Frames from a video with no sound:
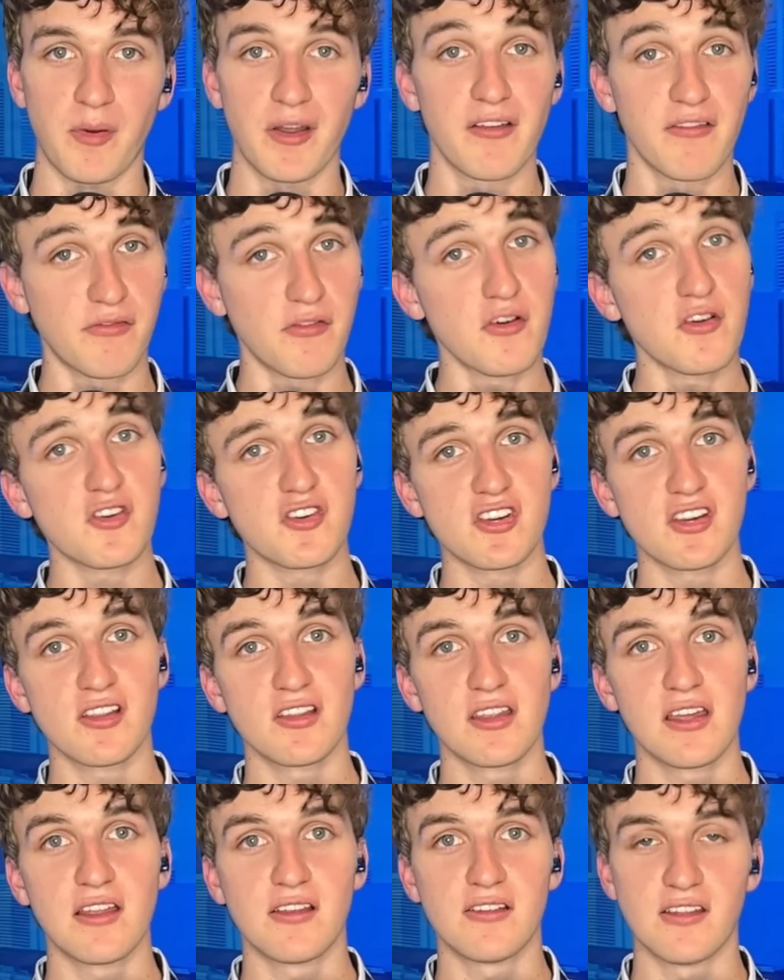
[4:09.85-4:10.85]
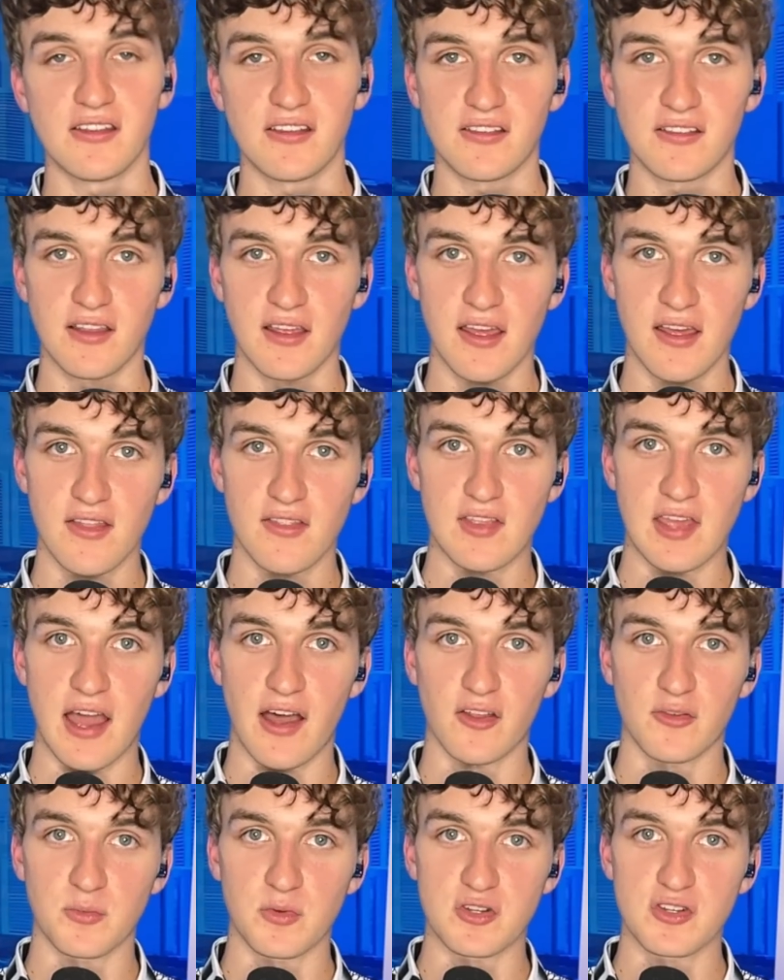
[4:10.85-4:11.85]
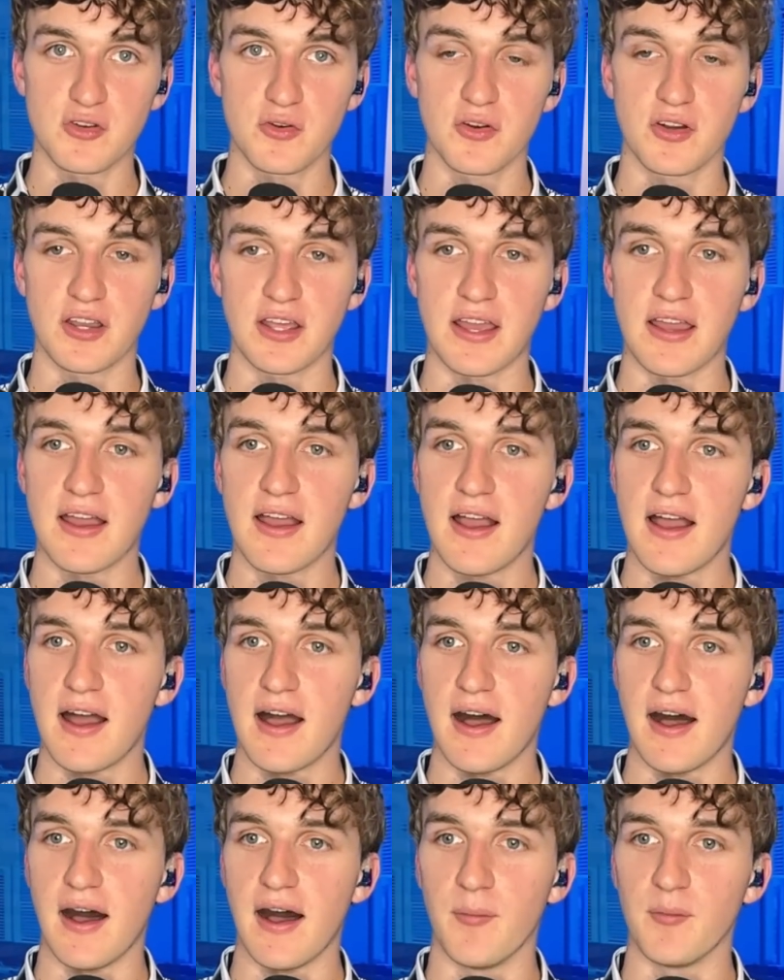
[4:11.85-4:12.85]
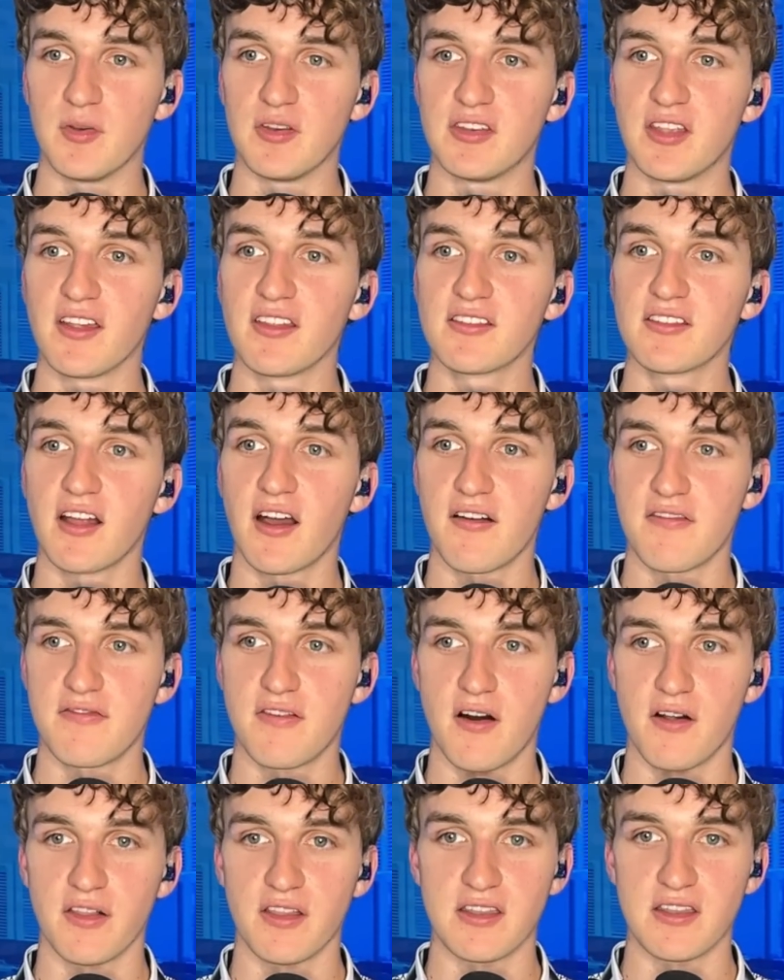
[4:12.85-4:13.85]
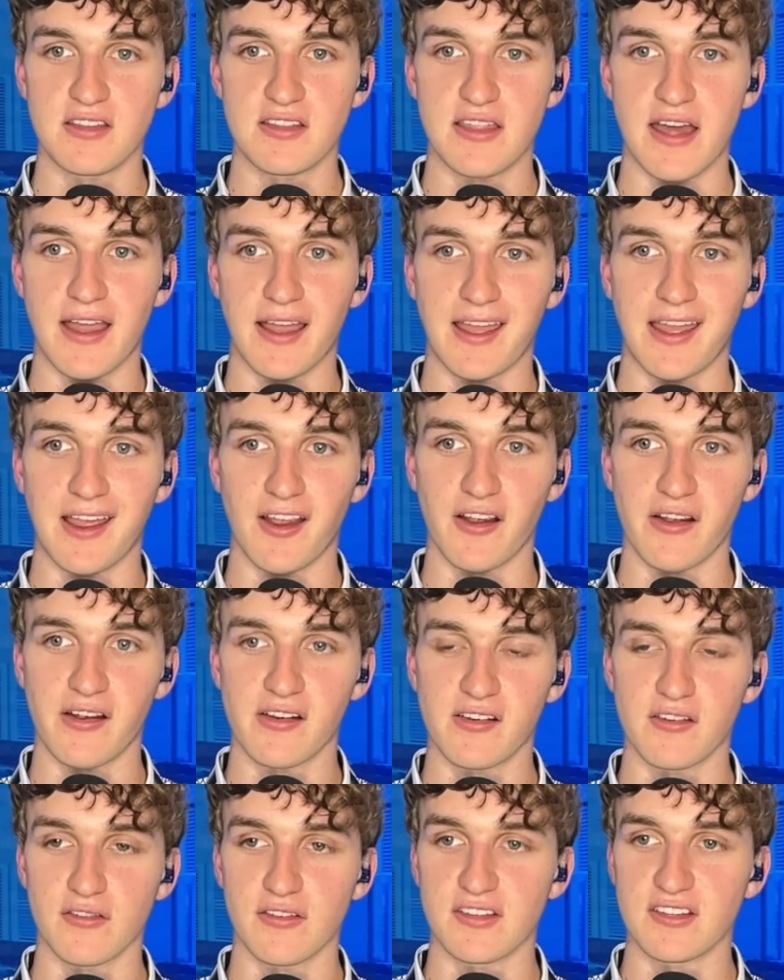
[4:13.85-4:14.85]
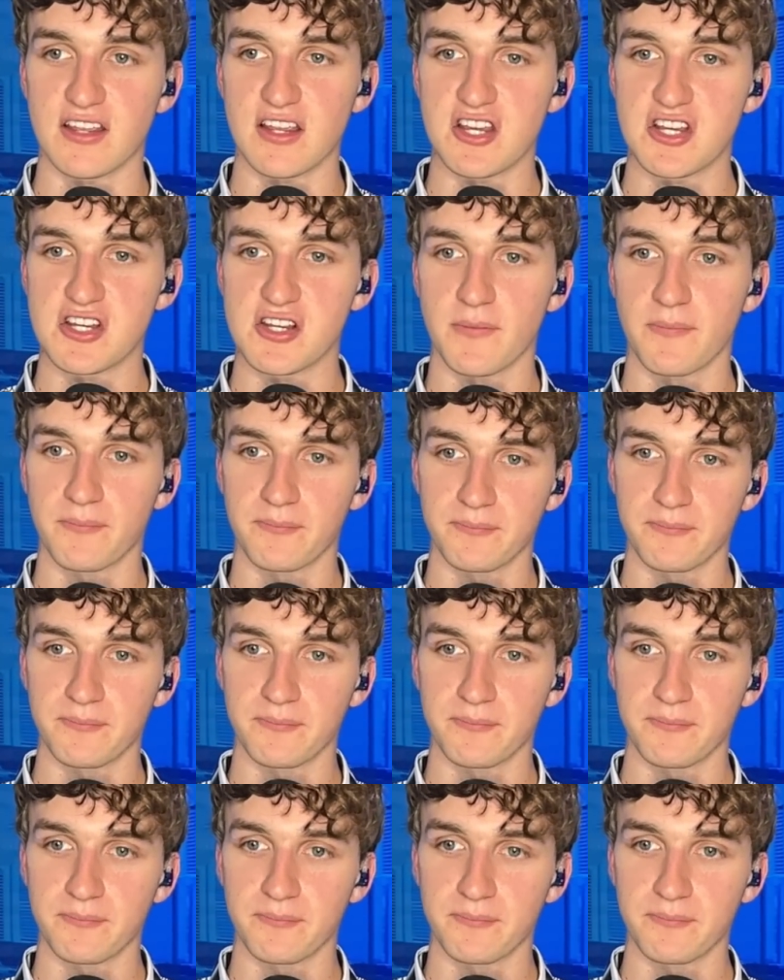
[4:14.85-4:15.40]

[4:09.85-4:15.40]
But unfortunately, at least the House majority does not fall into that characterization.